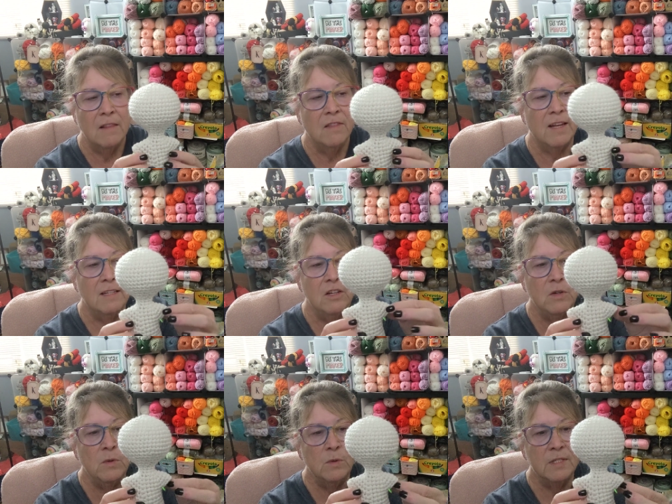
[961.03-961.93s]
Then
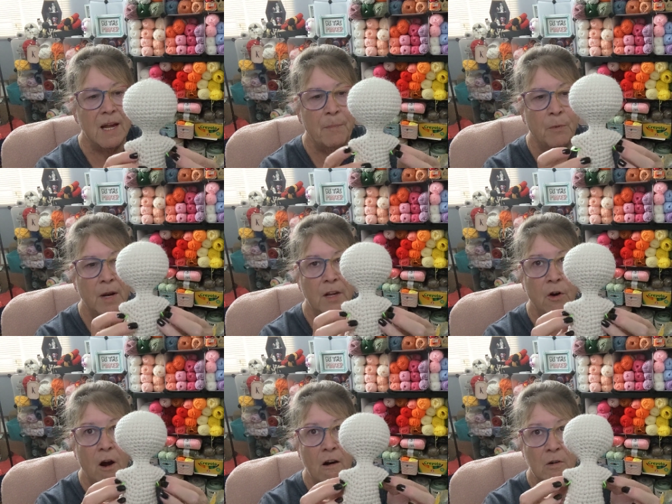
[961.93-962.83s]
you separate
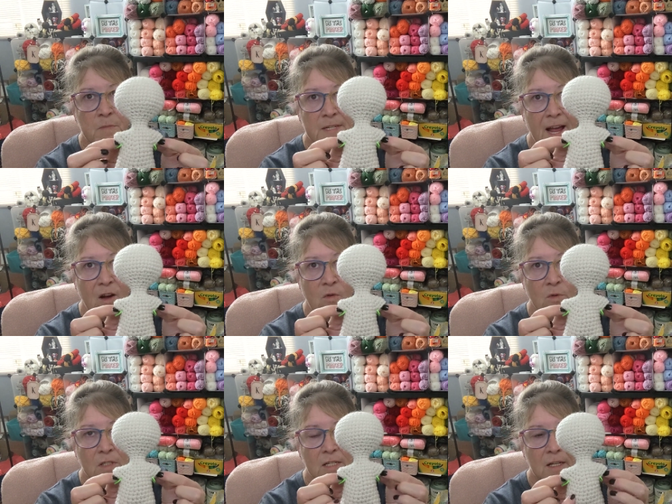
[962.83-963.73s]
your arms
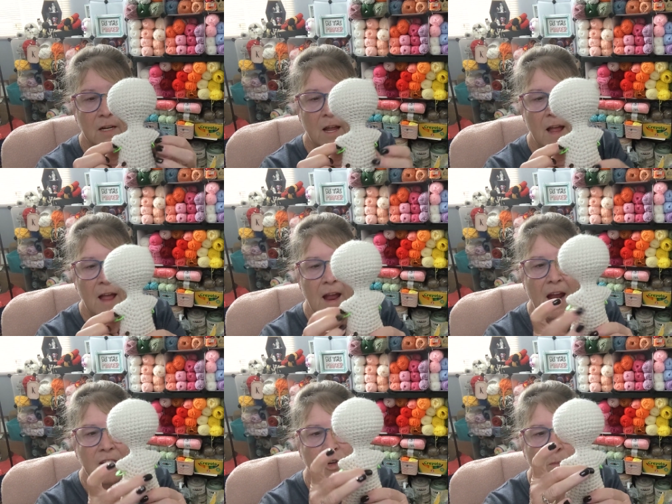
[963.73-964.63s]
out
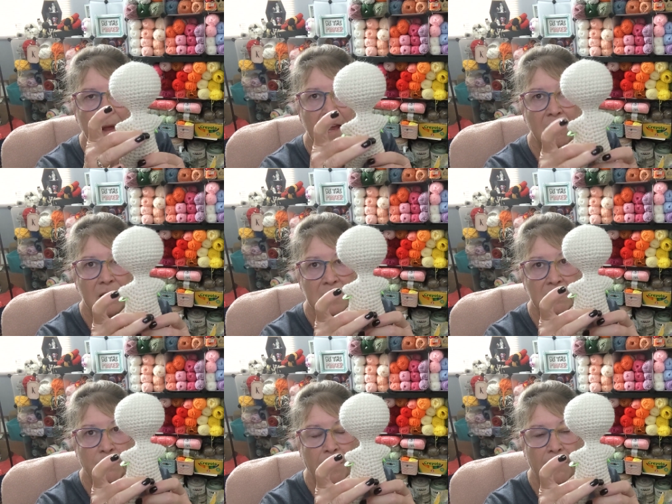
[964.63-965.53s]
and you make
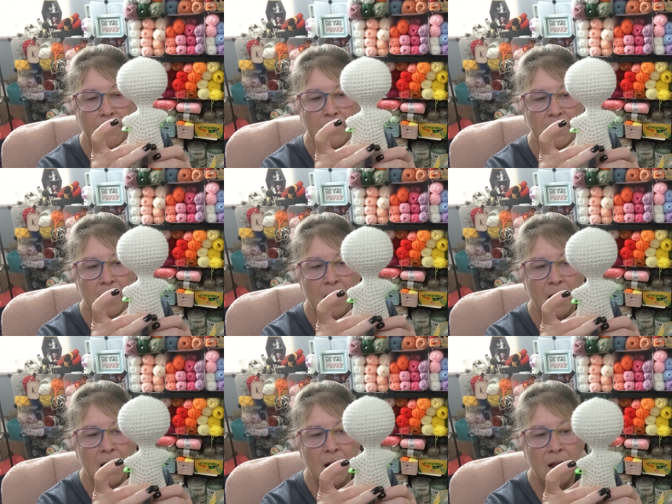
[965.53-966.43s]
this part.
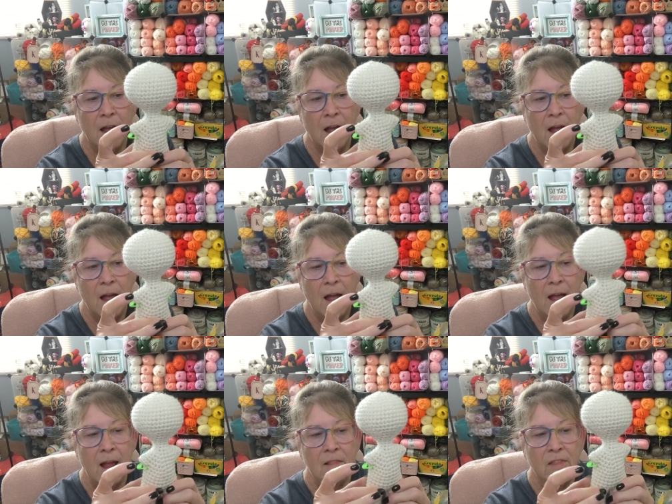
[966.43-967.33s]

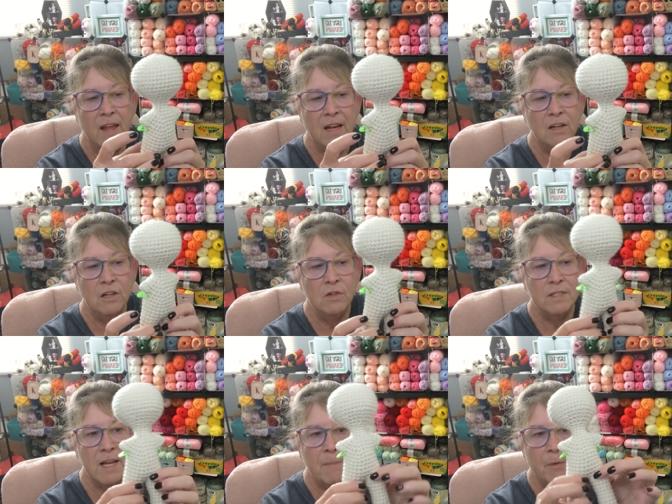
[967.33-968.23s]
And then you
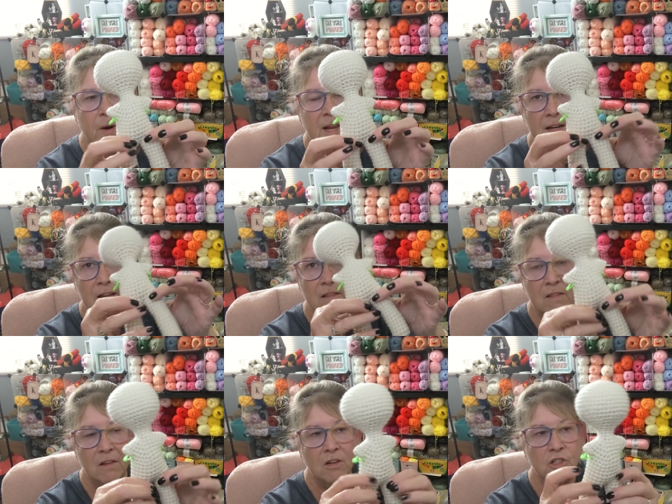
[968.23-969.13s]
separate,
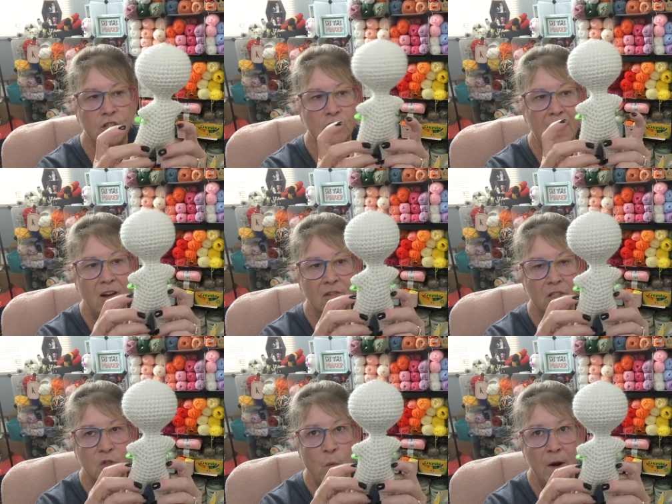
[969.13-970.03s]
because you're down
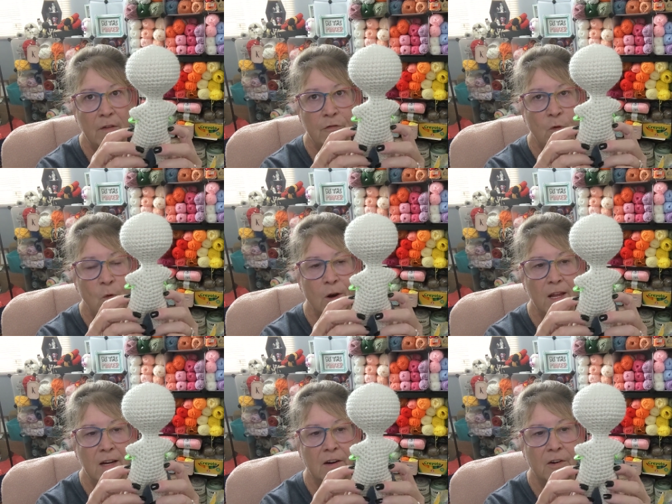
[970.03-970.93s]
to 24
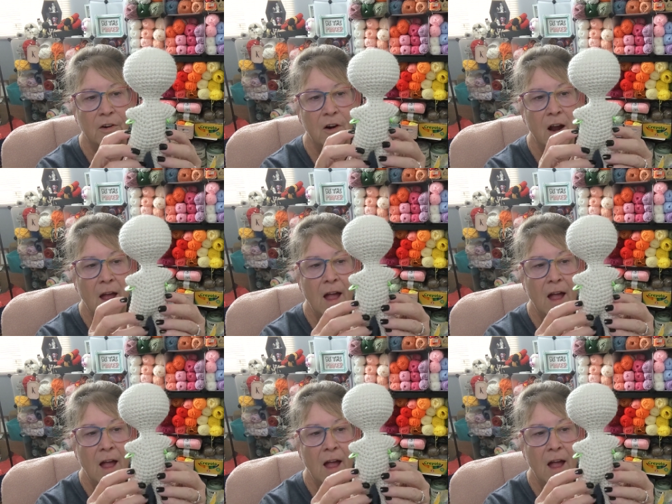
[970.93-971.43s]
here